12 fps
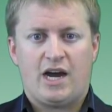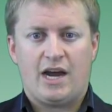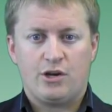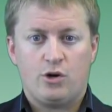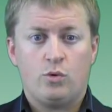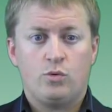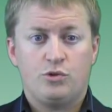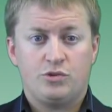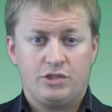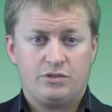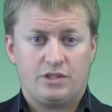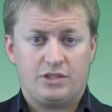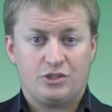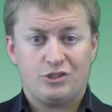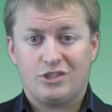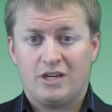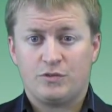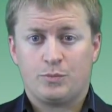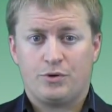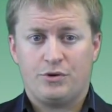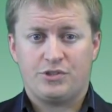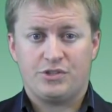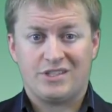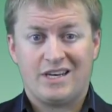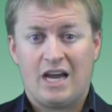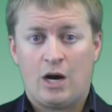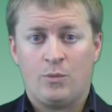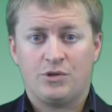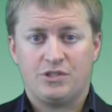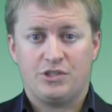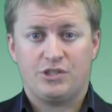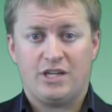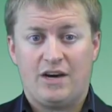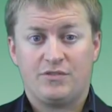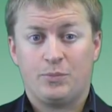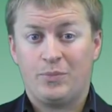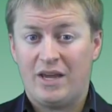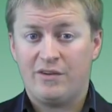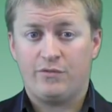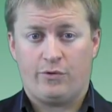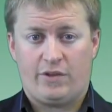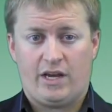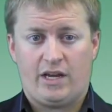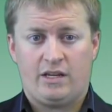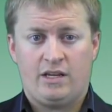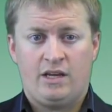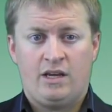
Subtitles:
Idaho utilities should have to purchase and how much they should have to pay for that.